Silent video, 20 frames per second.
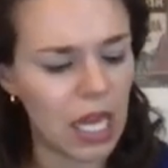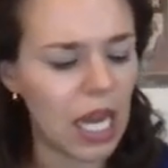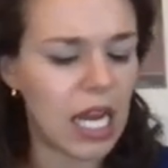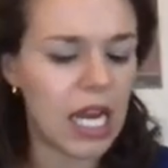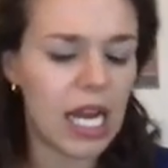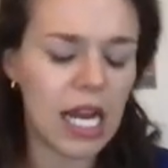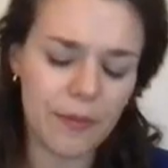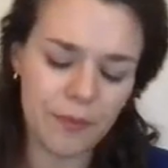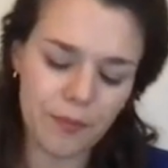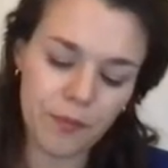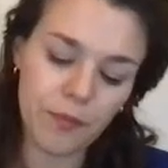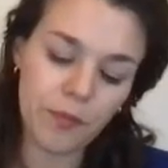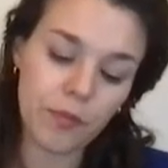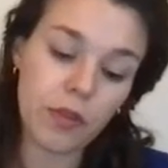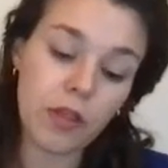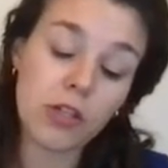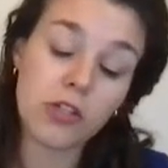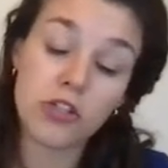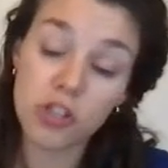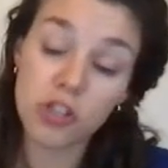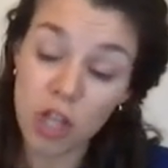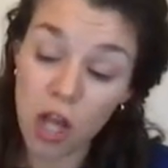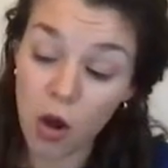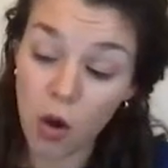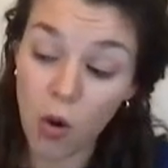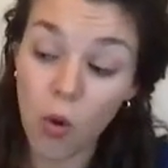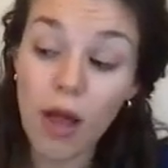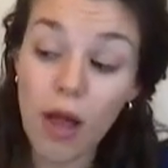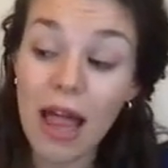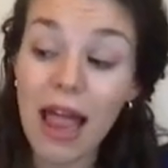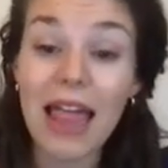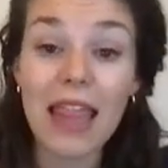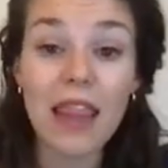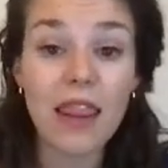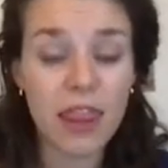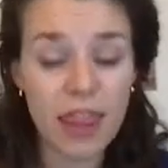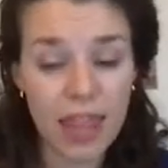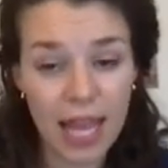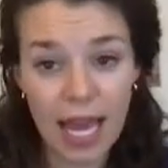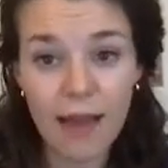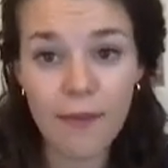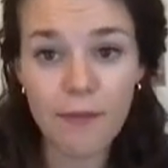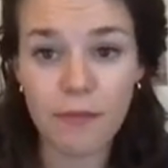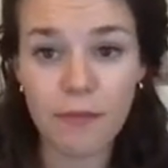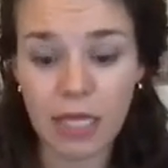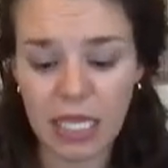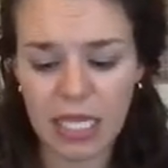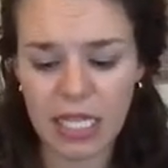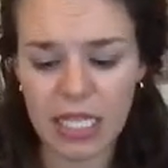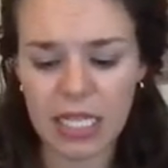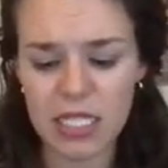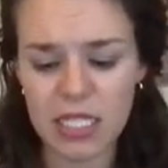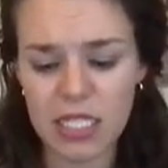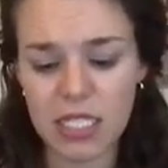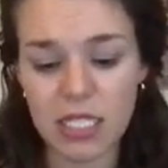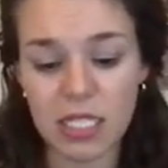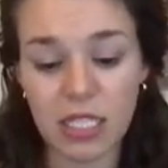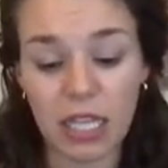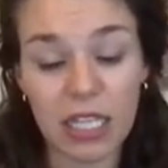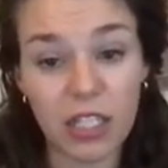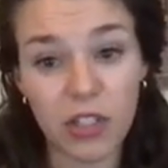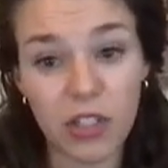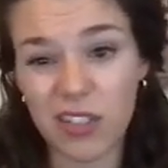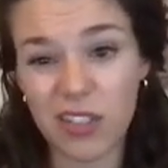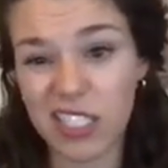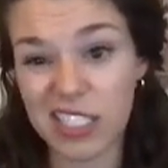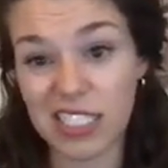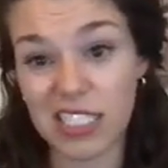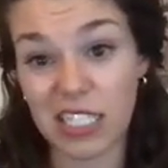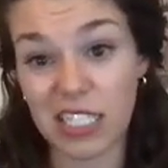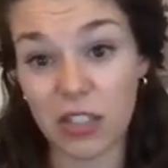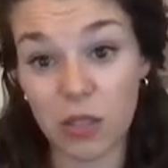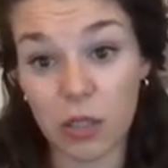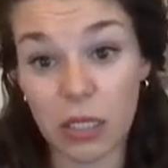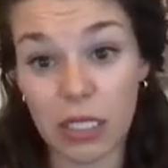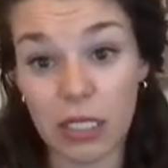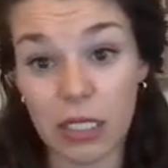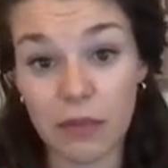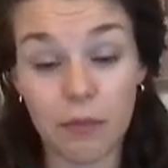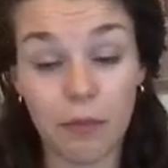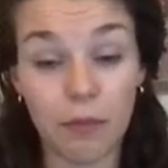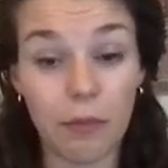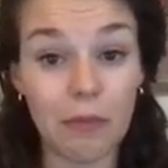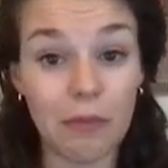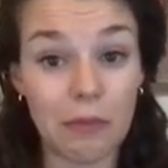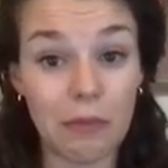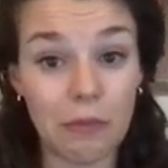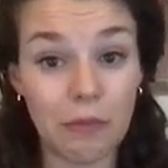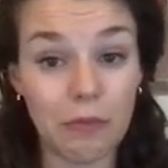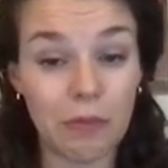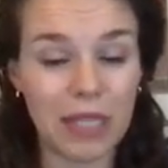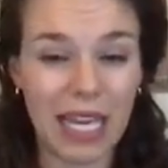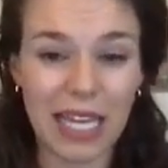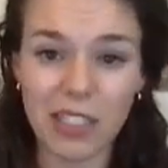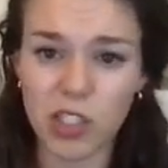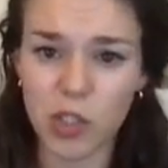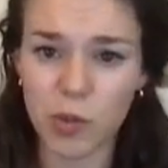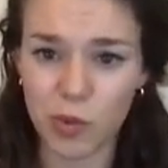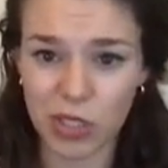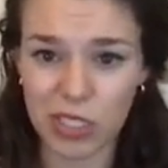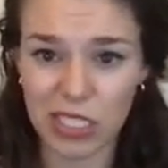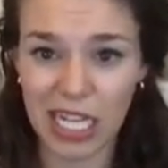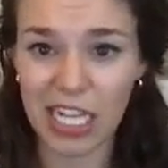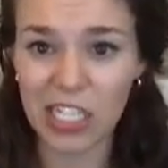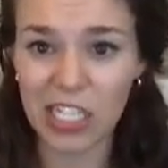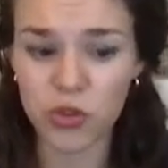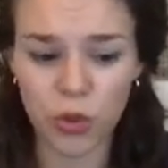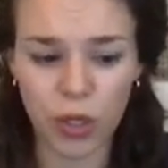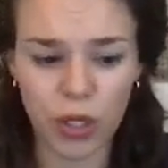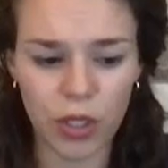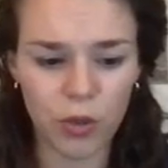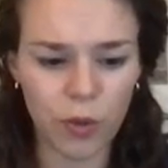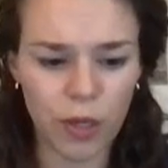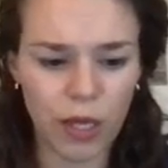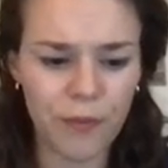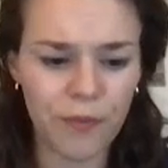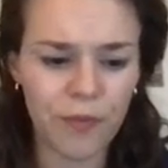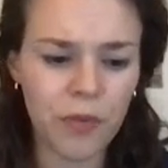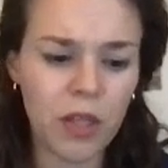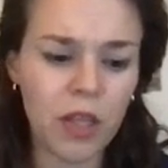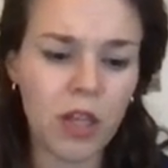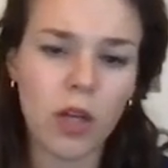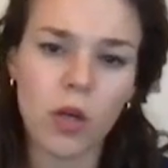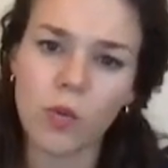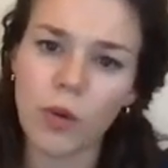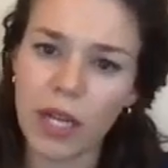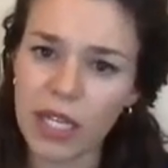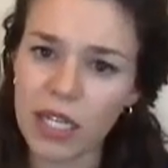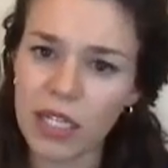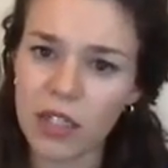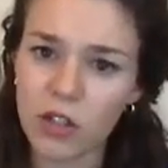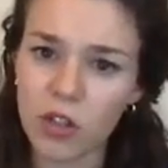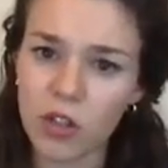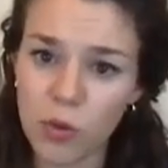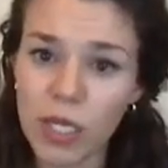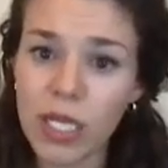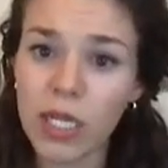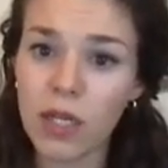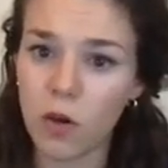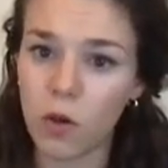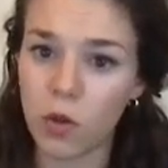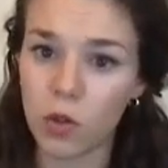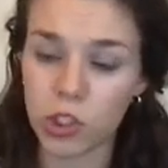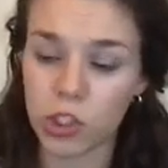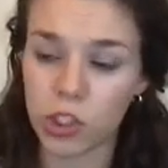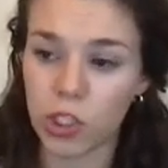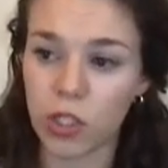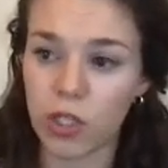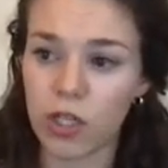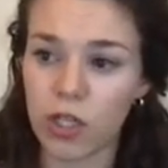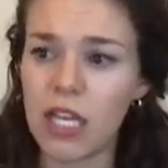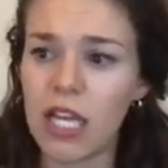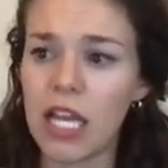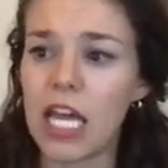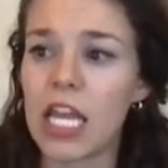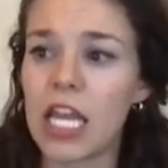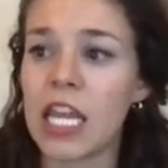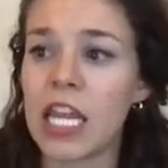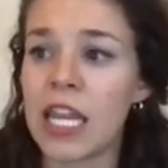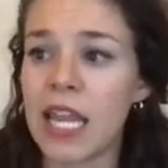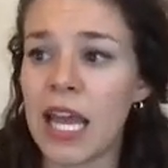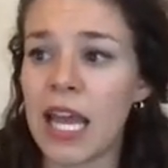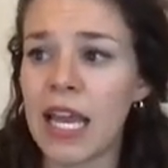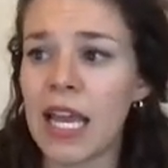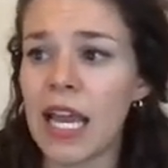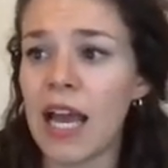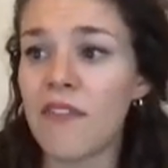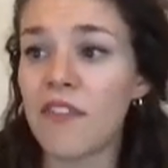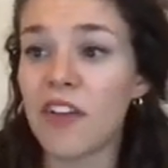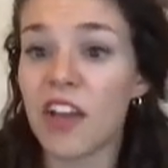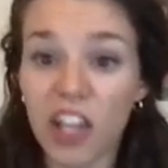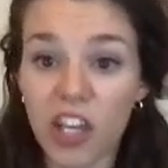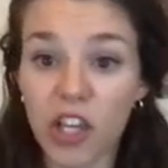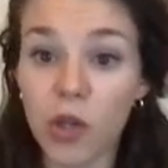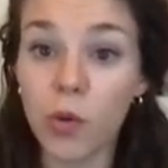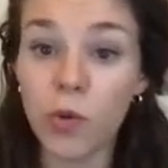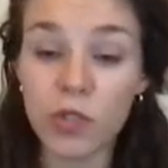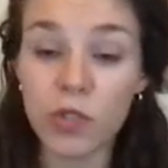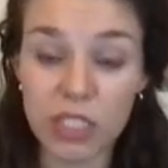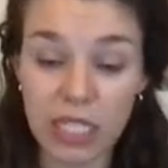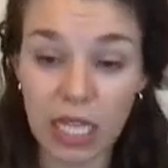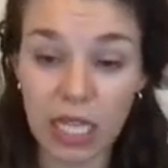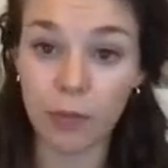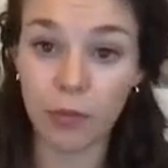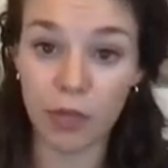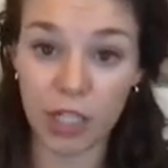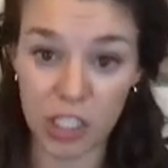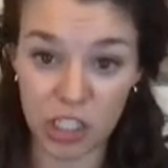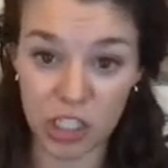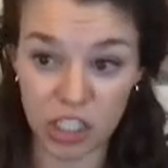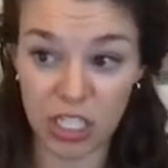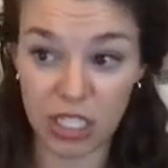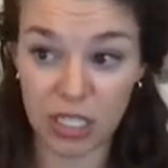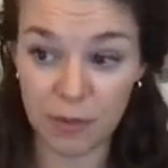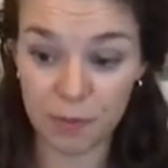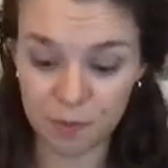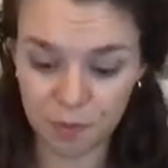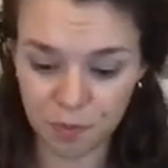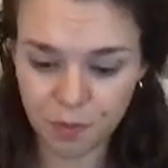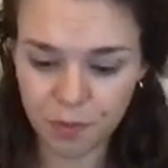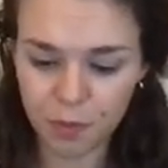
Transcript: Um, so that means like you don't necessarily get super attached right away, right? In Korean culture, they have a huge celebration